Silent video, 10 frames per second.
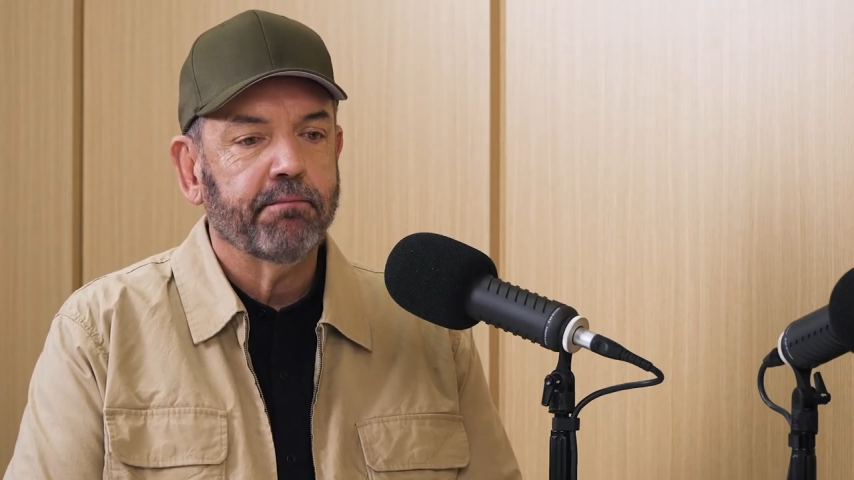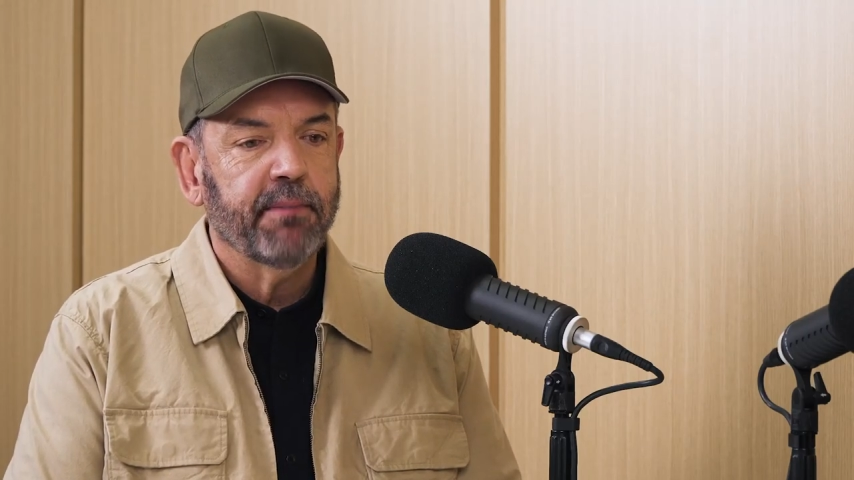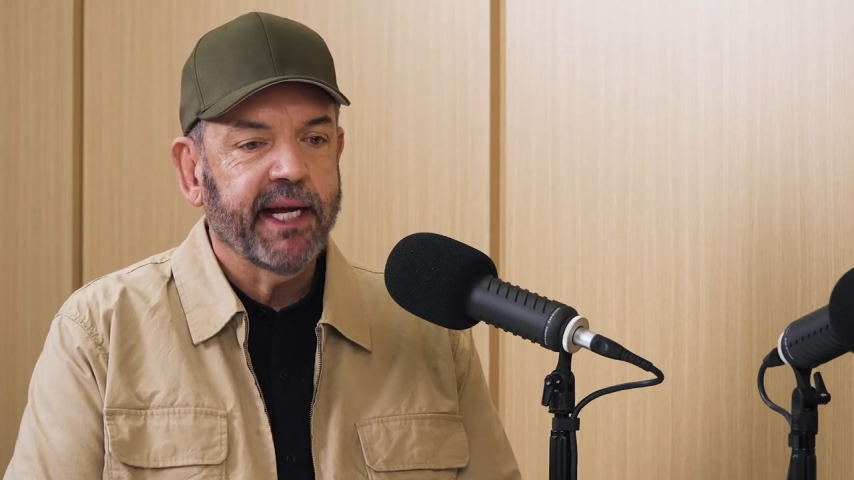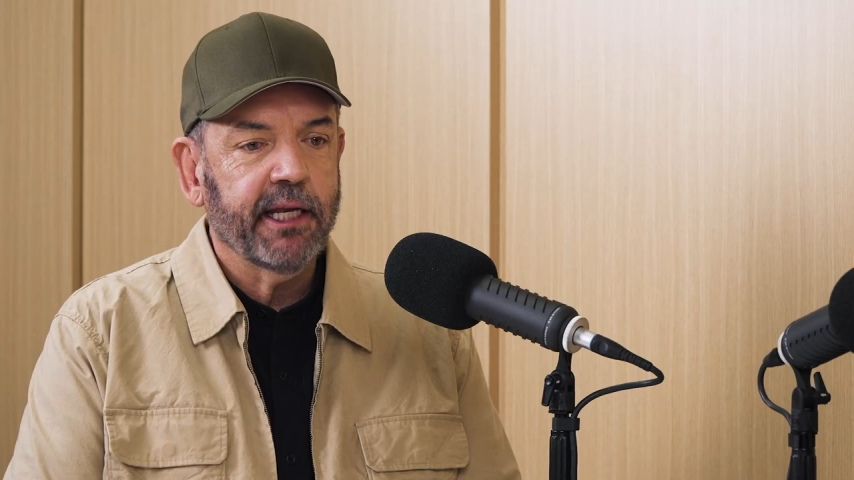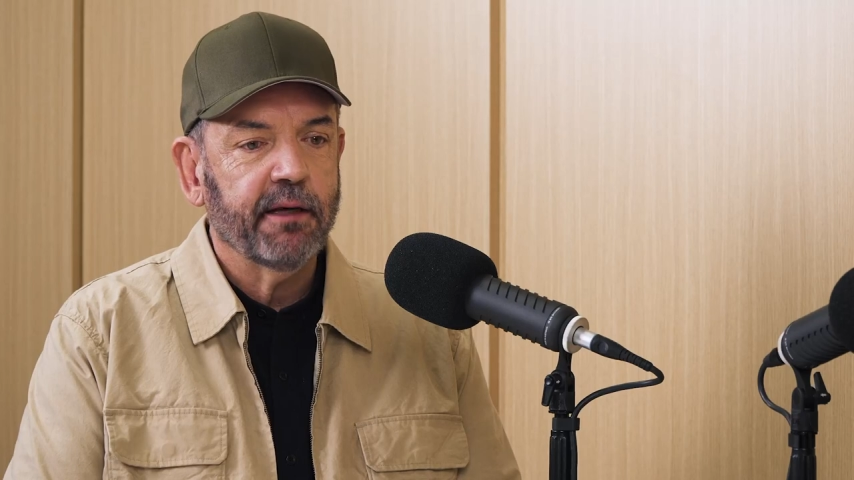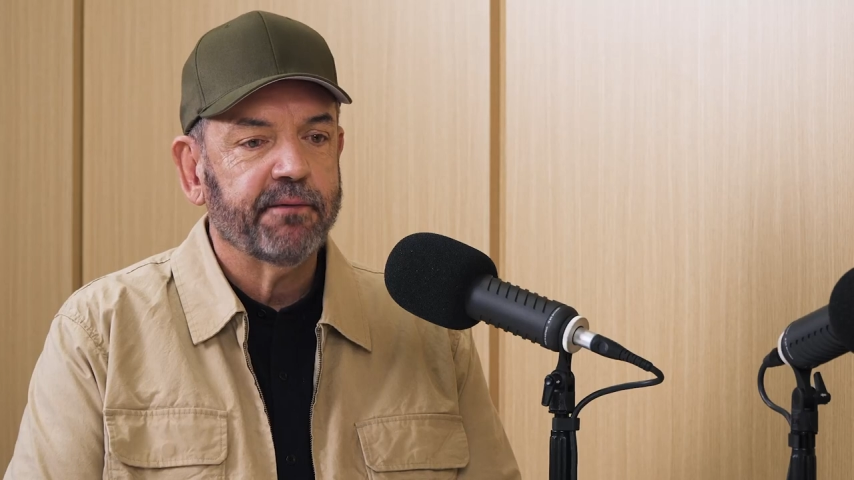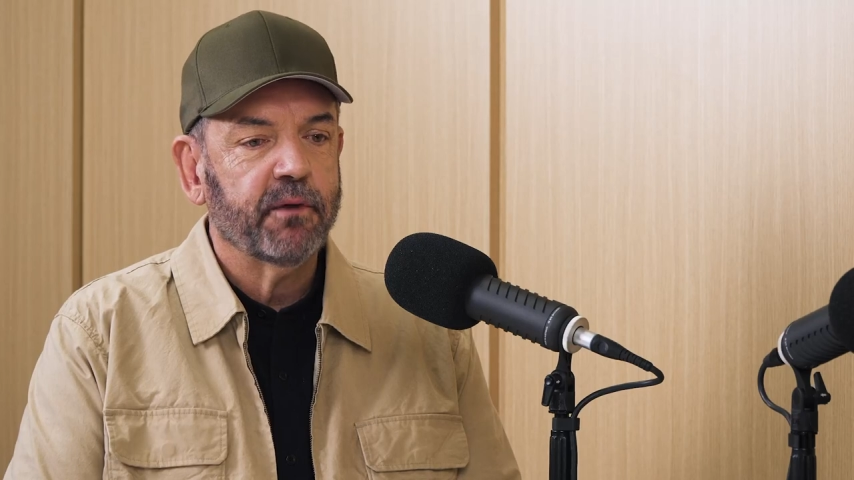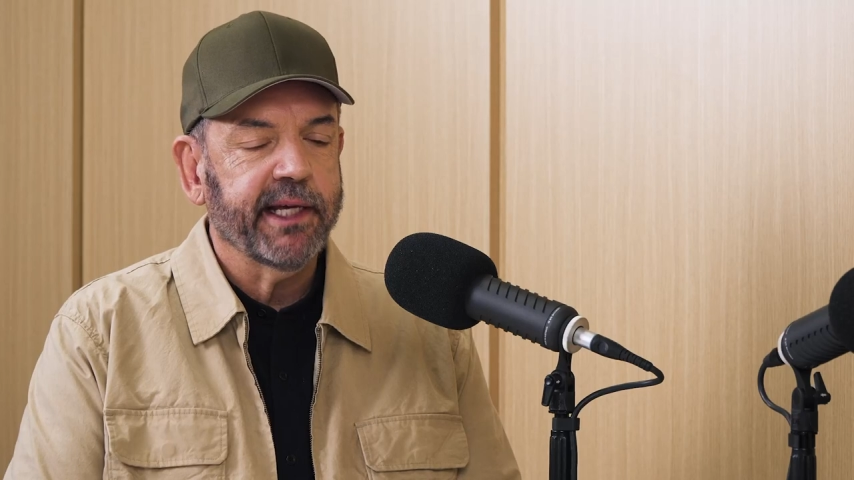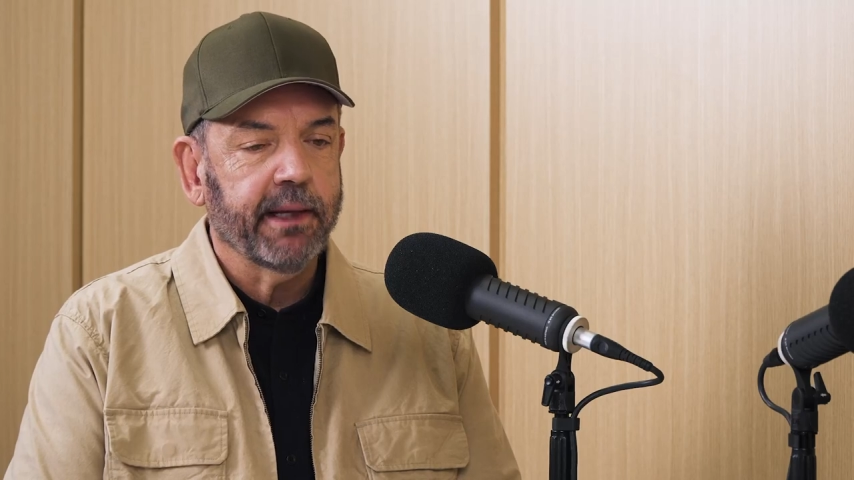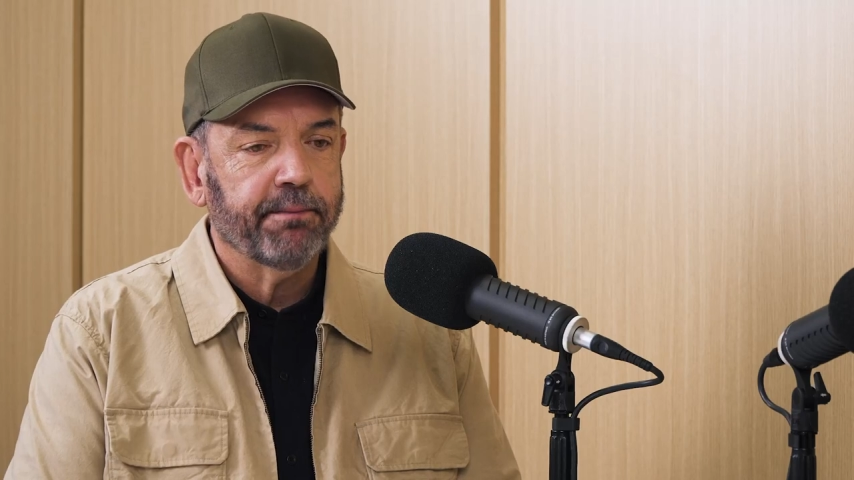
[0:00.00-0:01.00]

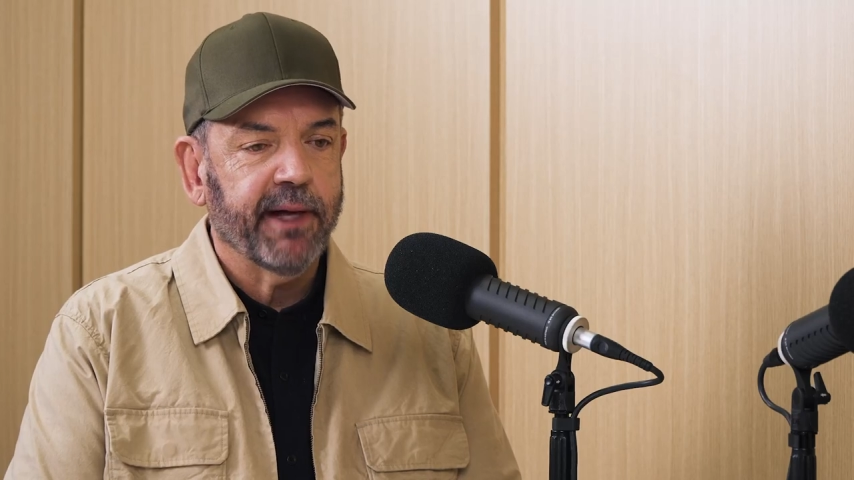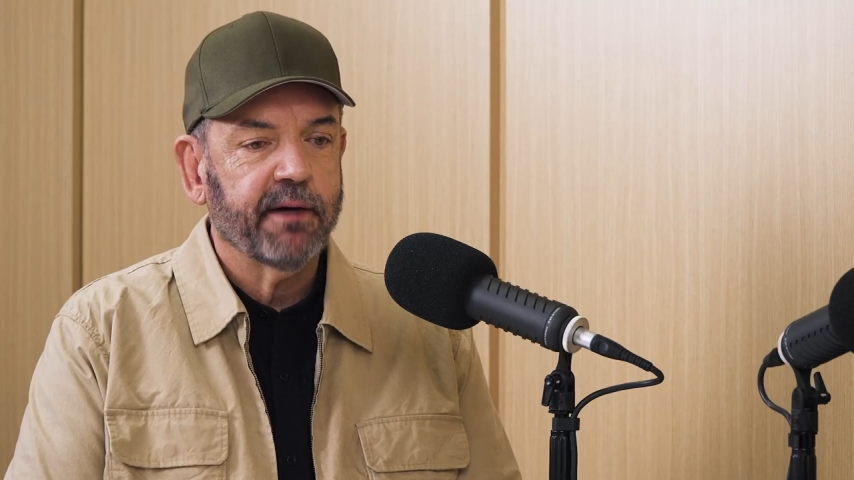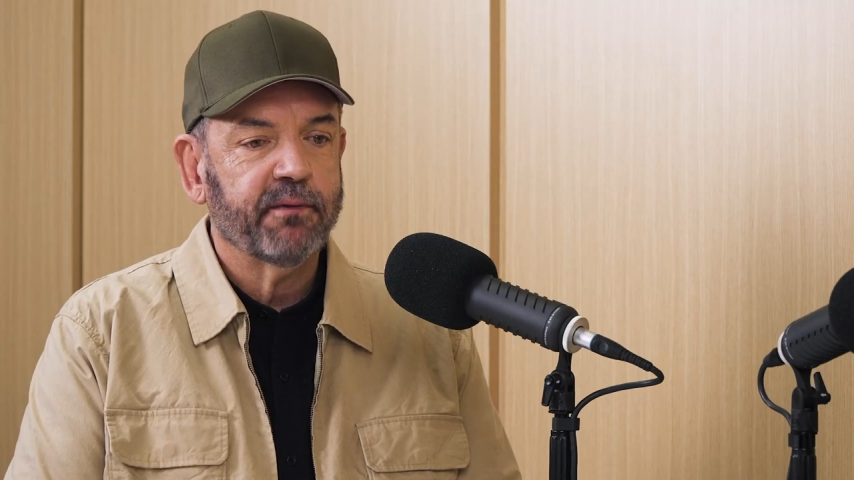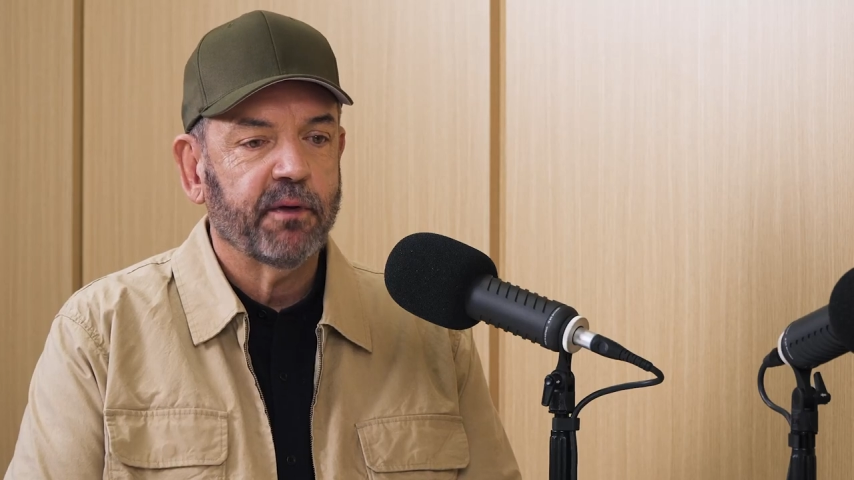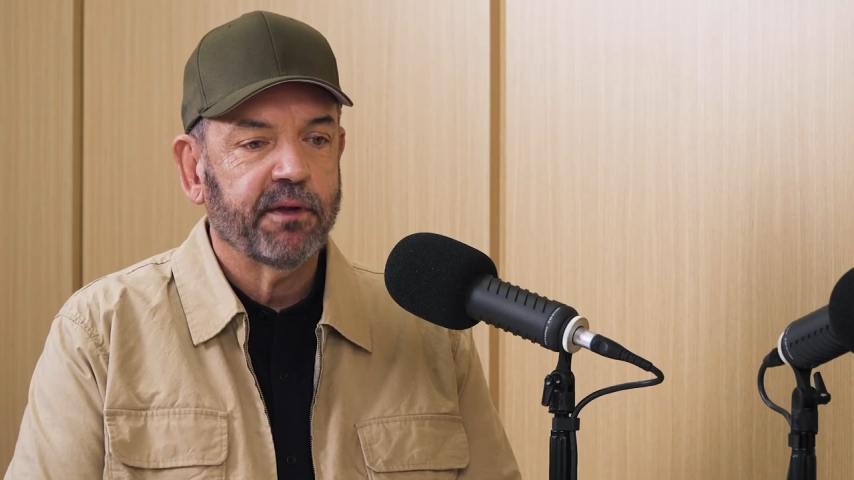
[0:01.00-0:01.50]
meaningful, impactful